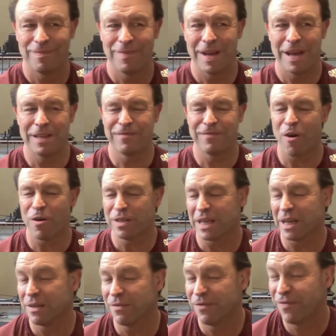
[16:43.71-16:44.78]
as far as
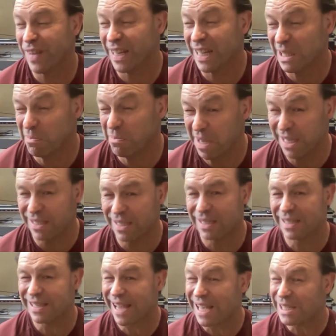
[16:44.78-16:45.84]
like a fitness
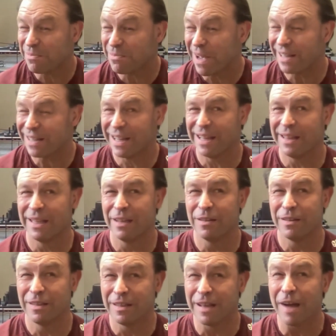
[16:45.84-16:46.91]
business aspect, a
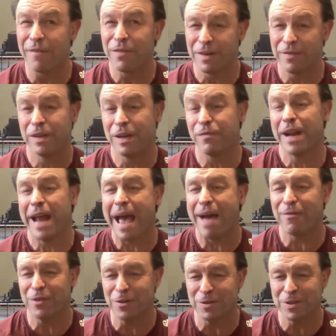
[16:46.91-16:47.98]
little off of different
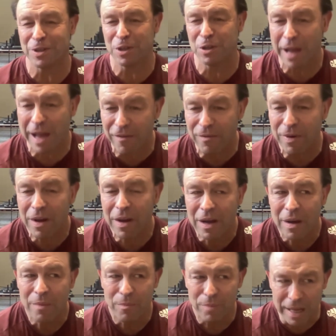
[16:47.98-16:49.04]
avenues. So you have
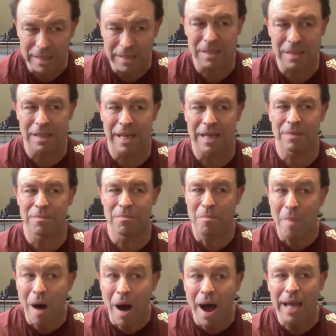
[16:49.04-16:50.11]
places
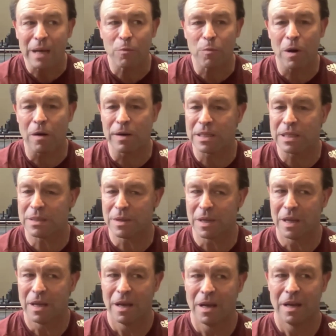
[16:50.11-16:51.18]
line where
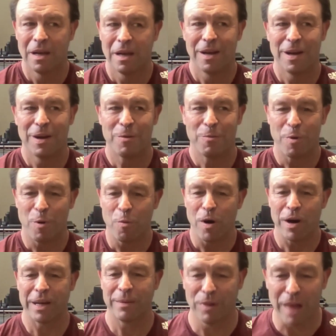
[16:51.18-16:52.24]
we're
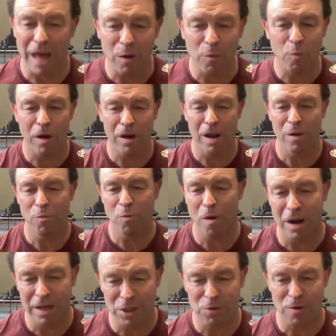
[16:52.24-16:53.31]
working a lot of
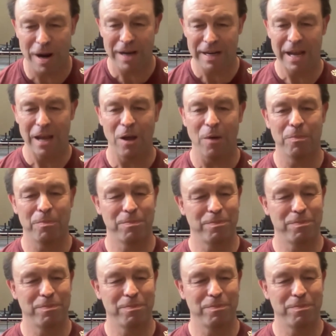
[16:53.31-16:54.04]
one-on-one and trying to help